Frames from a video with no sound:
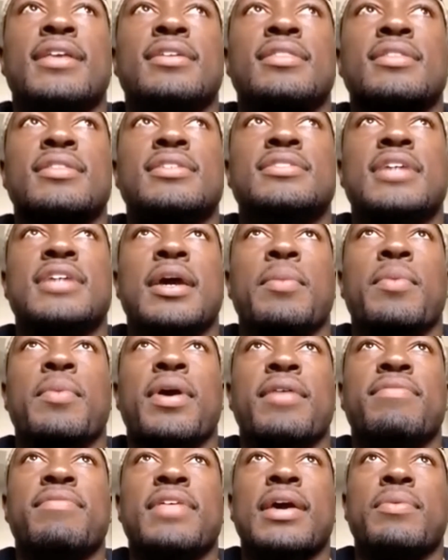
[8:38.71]
acted in the
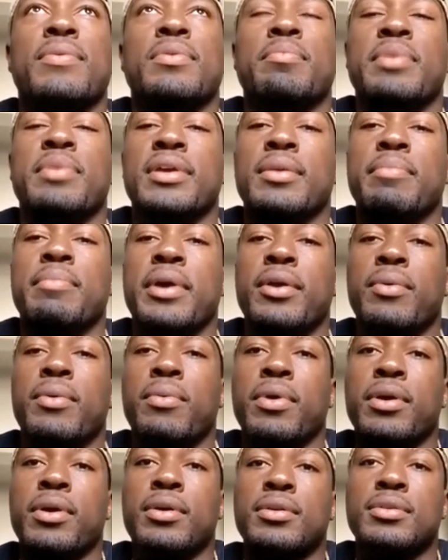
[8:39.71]
same way, I feel like we'd be in
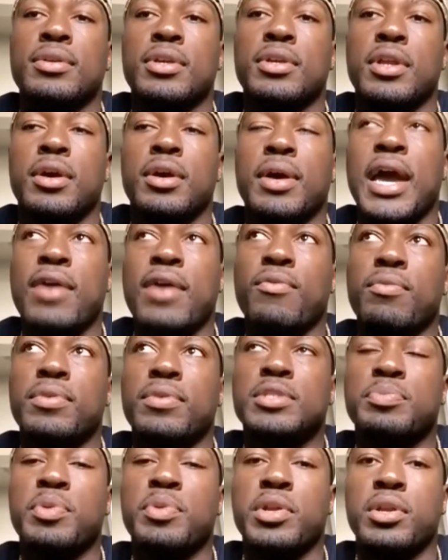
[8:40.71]
a better world.
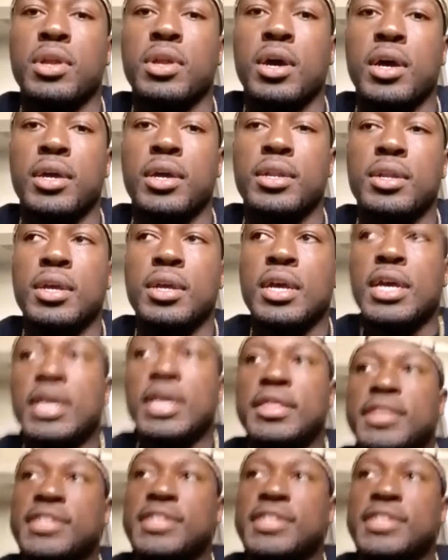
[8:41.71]
Everyone's putting on